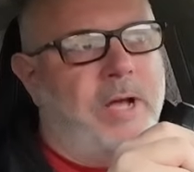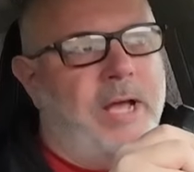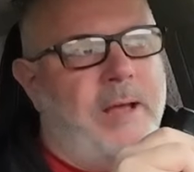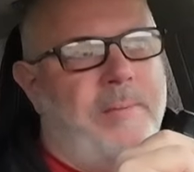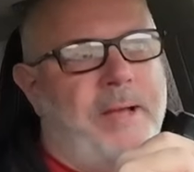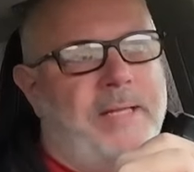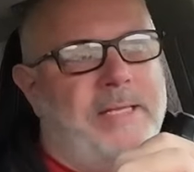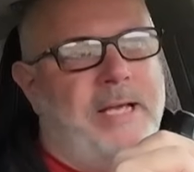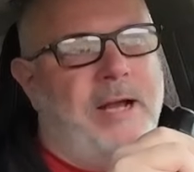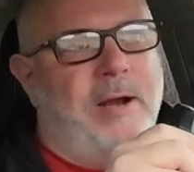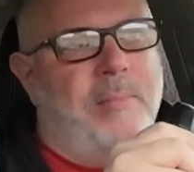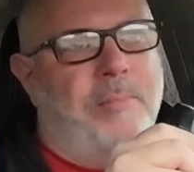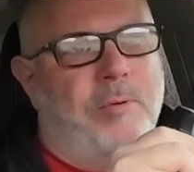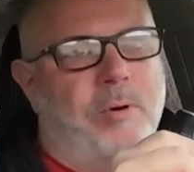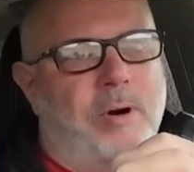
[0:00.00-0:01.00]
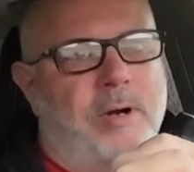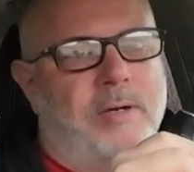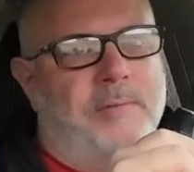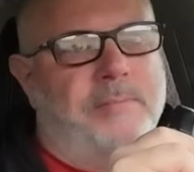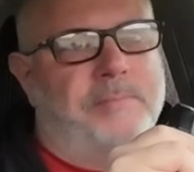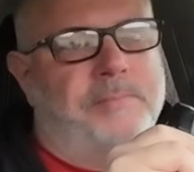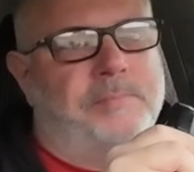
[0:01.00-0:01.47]
Okay, I'm at the airport.
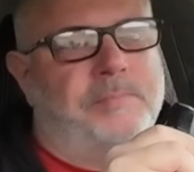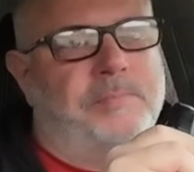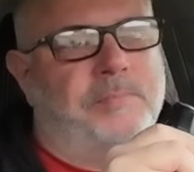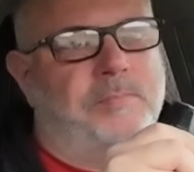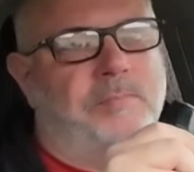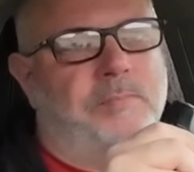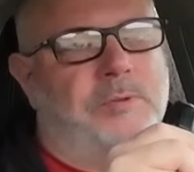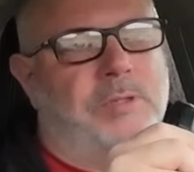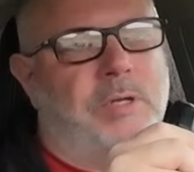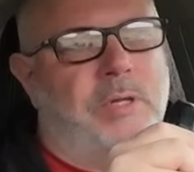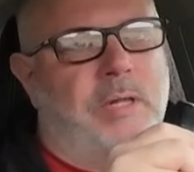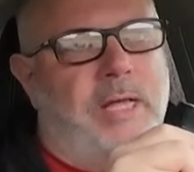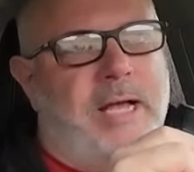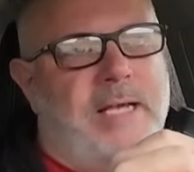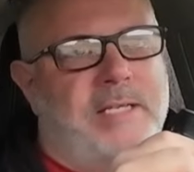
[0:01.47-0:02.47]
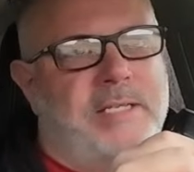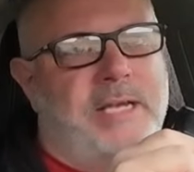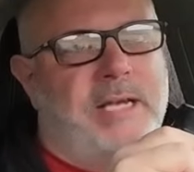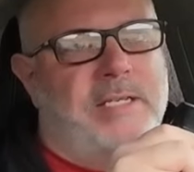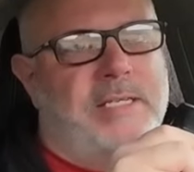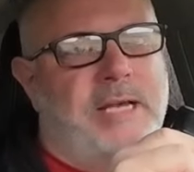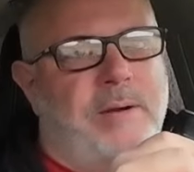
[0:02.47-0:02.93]
So the last
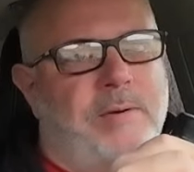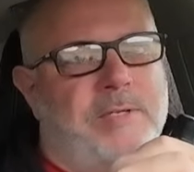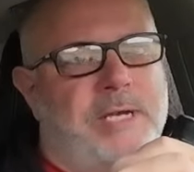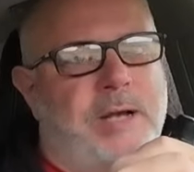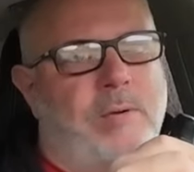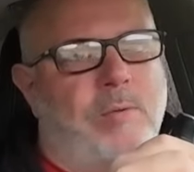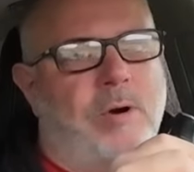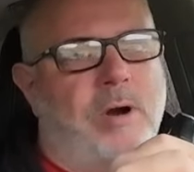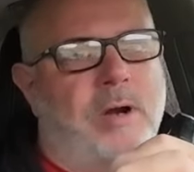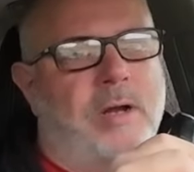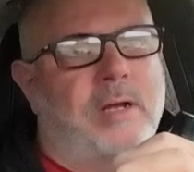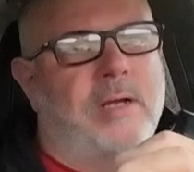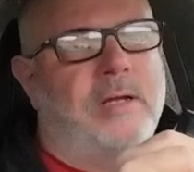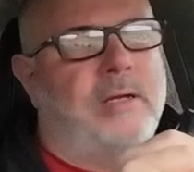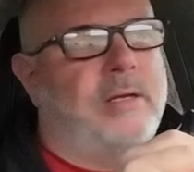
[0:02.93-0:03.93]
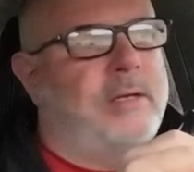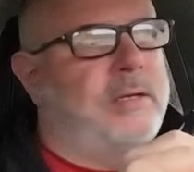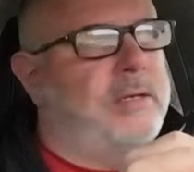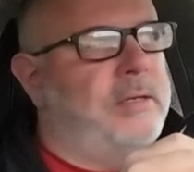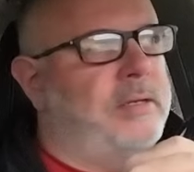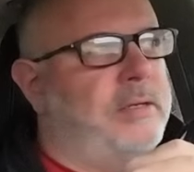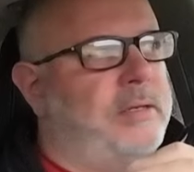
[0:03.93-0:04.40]
test I was at work.
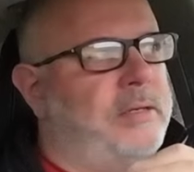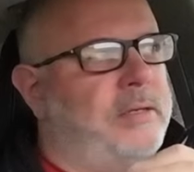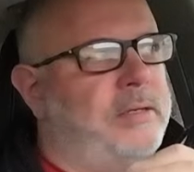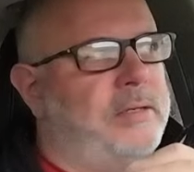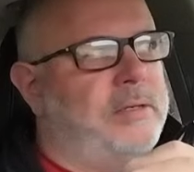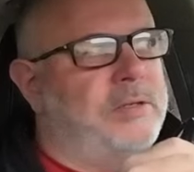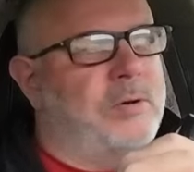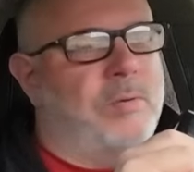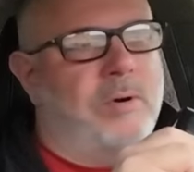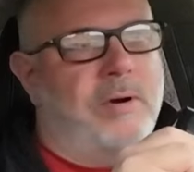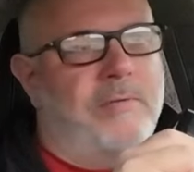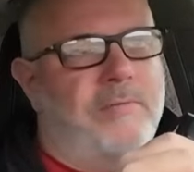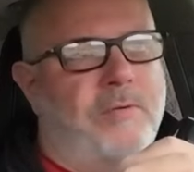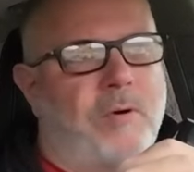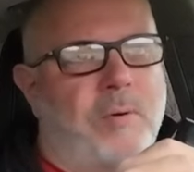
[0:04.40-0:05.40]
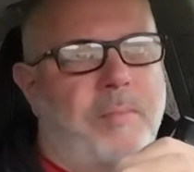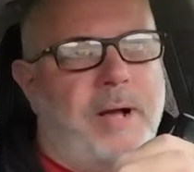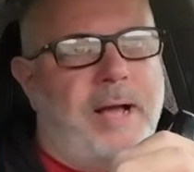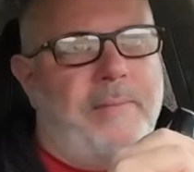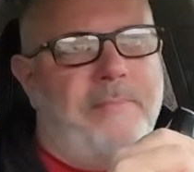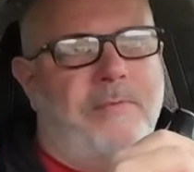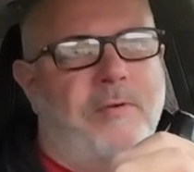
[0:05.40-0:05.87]
So
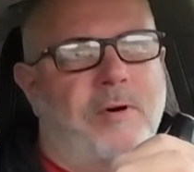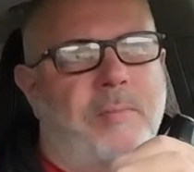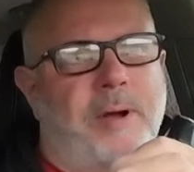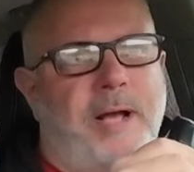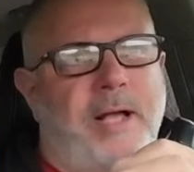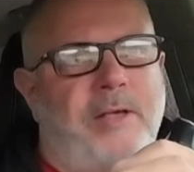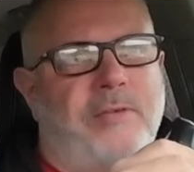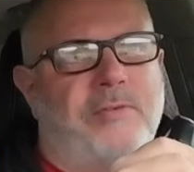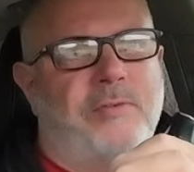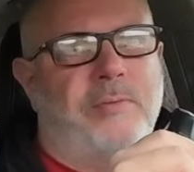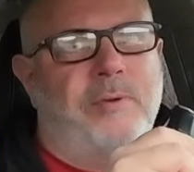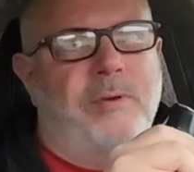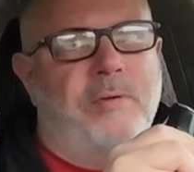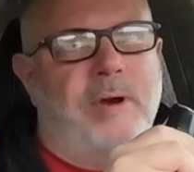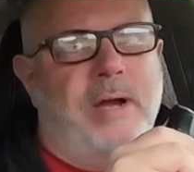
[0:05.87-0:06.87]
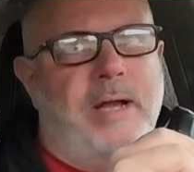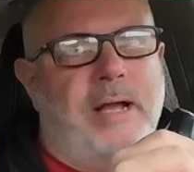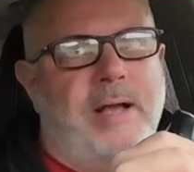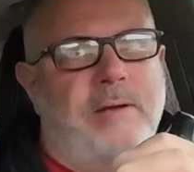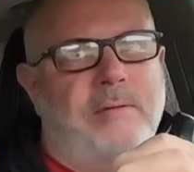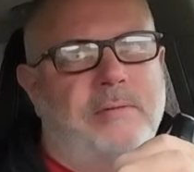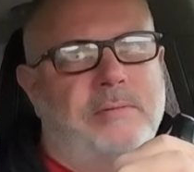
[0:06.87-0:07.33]
I'm 4 miles from you right
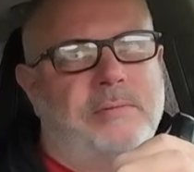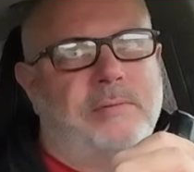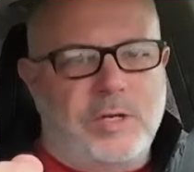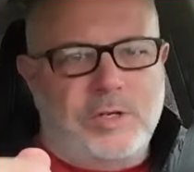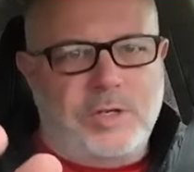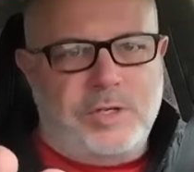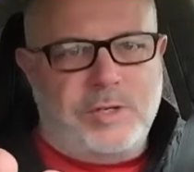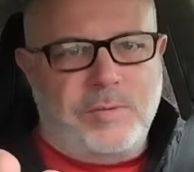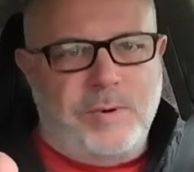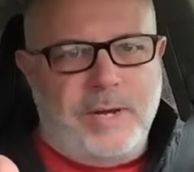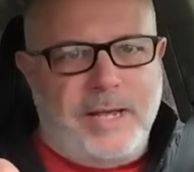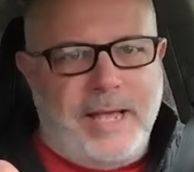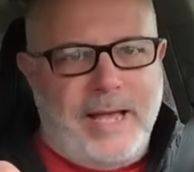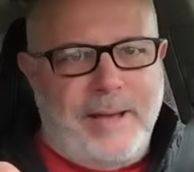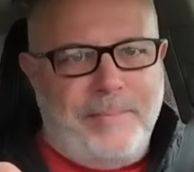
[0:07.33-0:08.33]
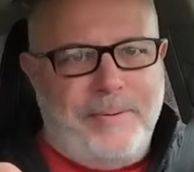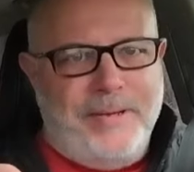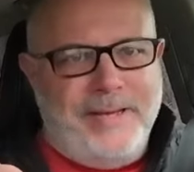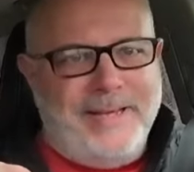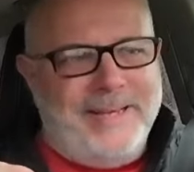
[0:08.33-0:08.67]
now. Just to recap.